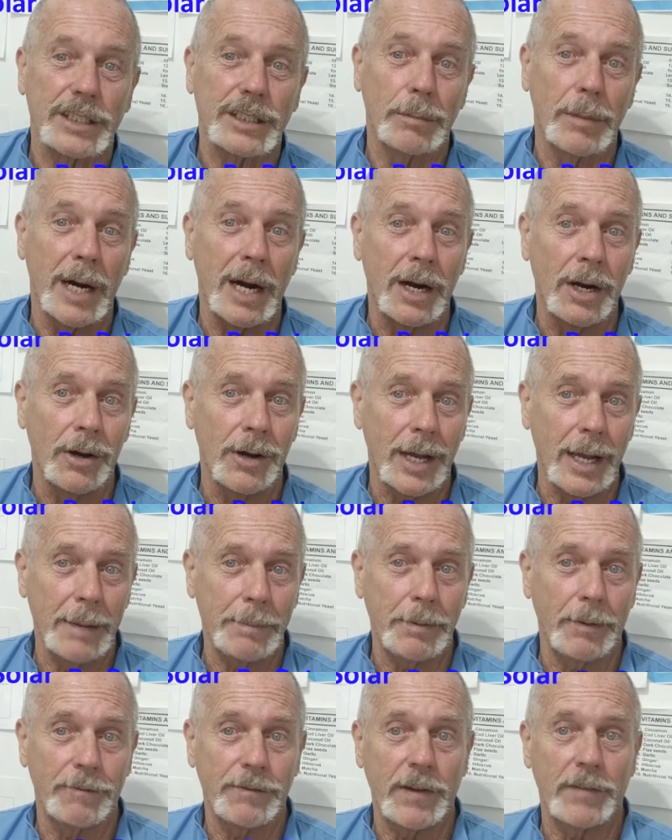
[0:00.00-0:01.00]
Tomorrow,
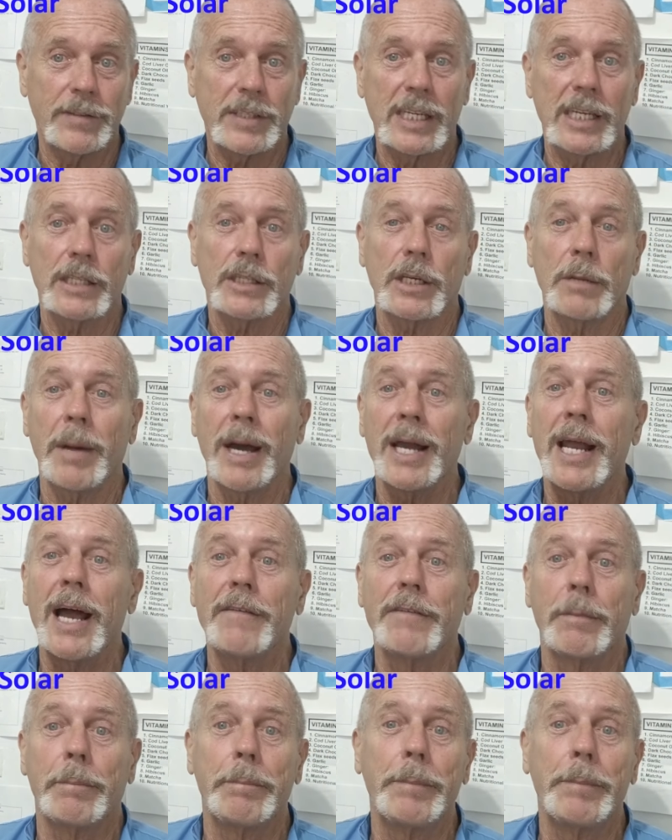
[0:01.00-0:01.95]
April 15th, you might have a